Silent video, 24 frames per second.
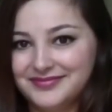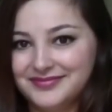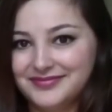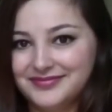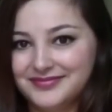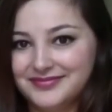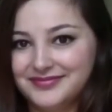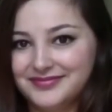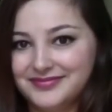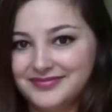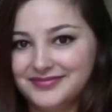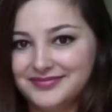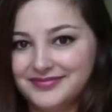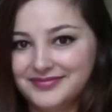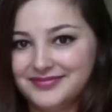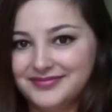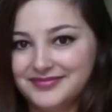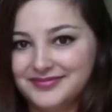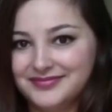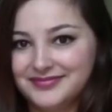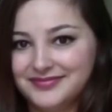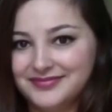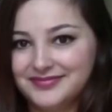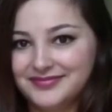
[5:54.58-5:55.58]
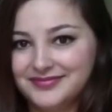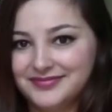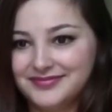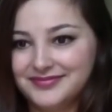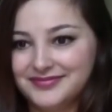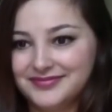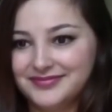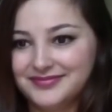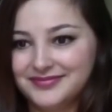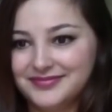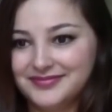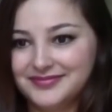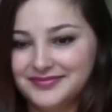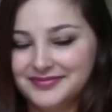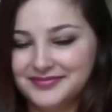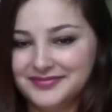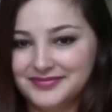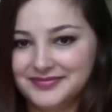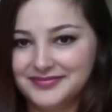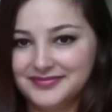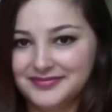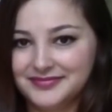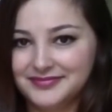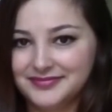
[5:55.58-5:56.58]

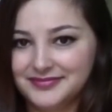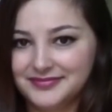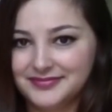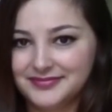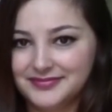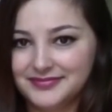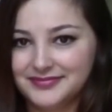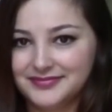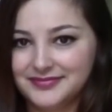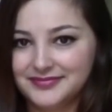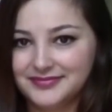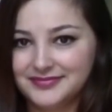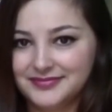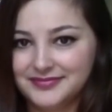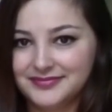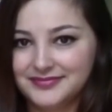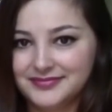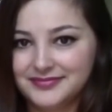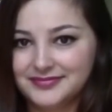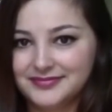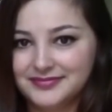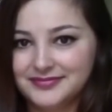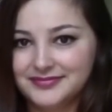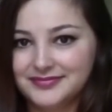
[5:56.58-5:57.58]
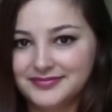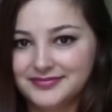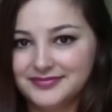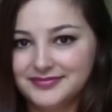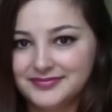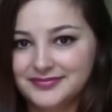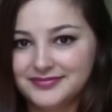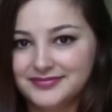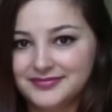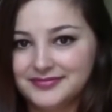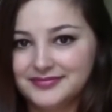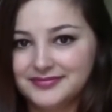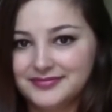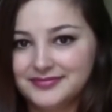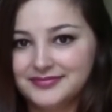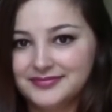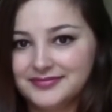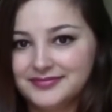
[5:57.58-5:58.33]
This person isn't speaking.